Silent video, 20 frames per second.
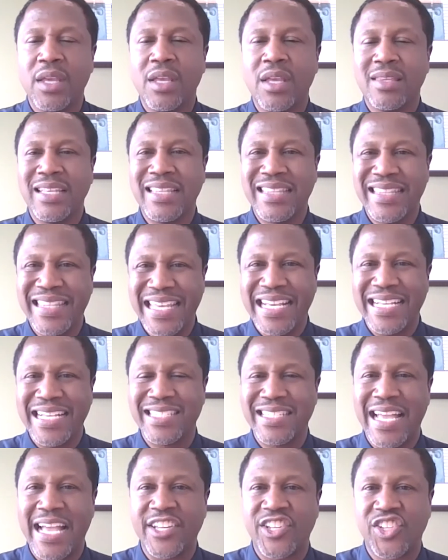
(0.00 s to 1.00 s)
the things
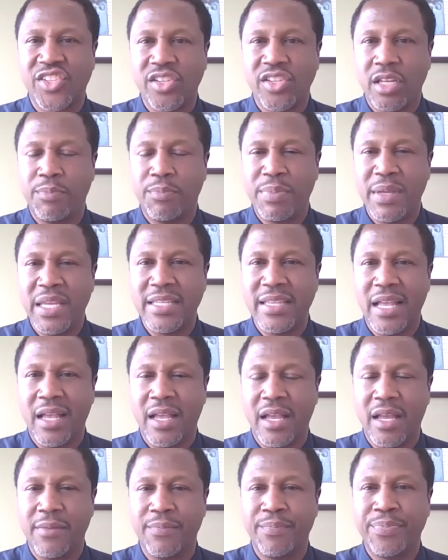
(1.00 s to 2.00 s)
that should be
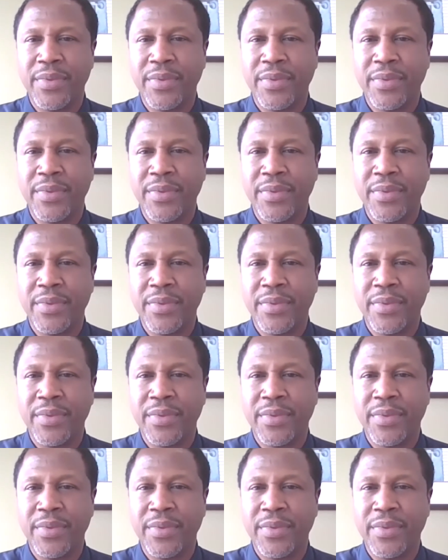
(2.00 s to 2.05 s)
done